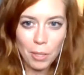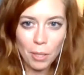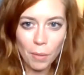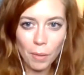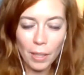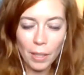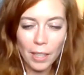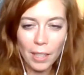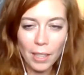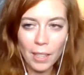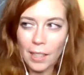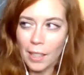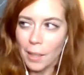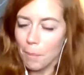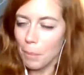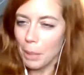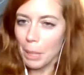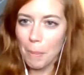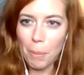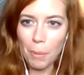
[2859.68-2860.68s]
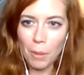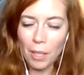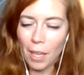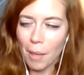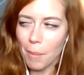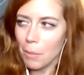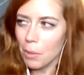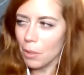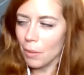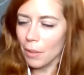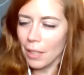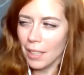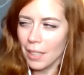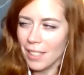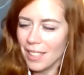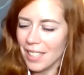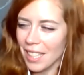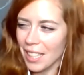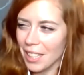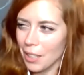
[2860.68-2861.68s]
it. People come to it.
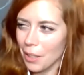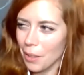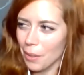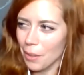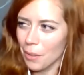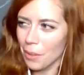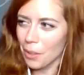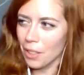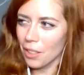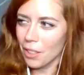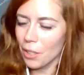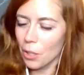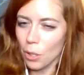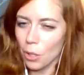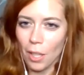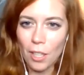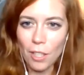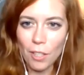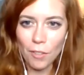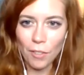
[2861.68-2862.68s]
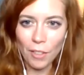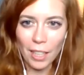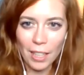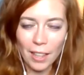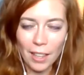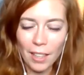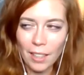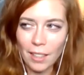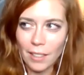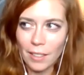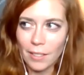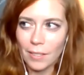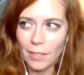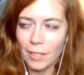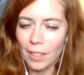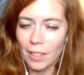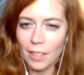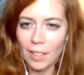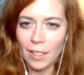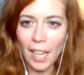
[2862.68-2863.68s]
It's like you're in charge of like the
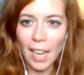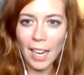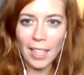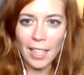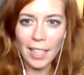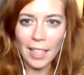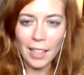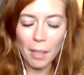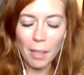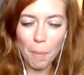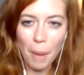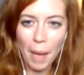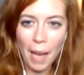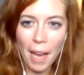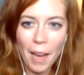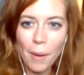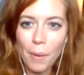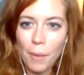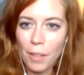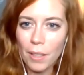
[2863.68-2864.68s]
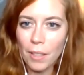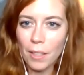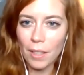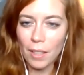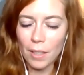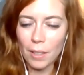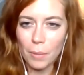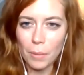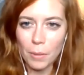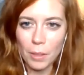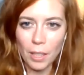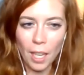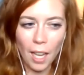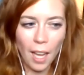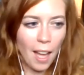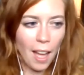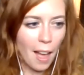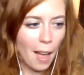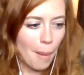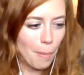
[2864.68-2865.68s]
lighting, the power, the
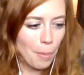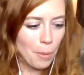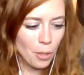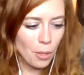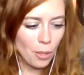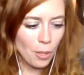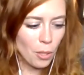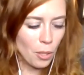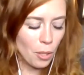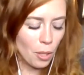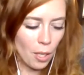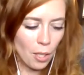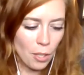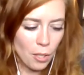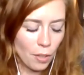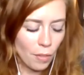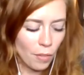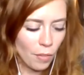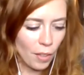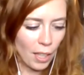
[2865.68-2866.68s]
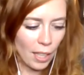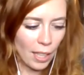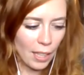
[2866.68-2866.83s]
cops. You're in charge of like.